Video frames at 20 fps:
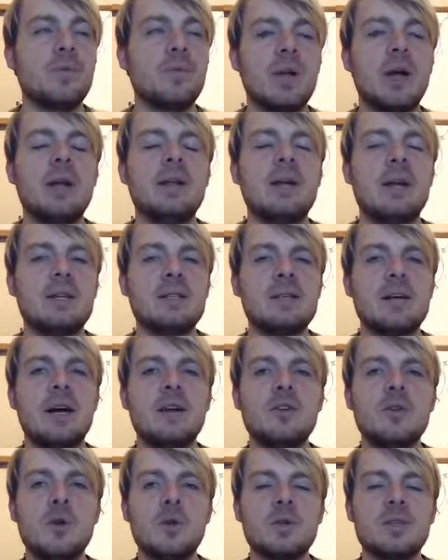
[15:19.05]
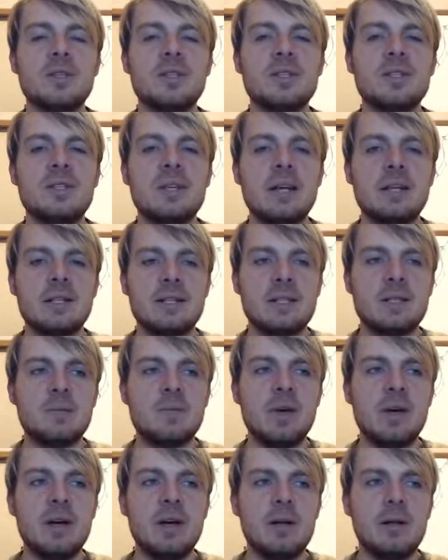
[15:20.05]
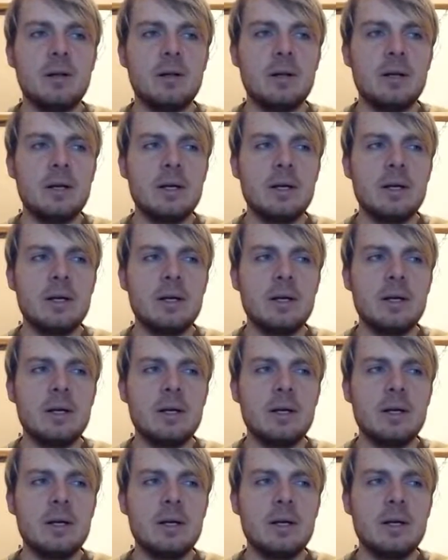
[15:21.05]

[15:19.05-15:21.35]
And yes, I noticed that spell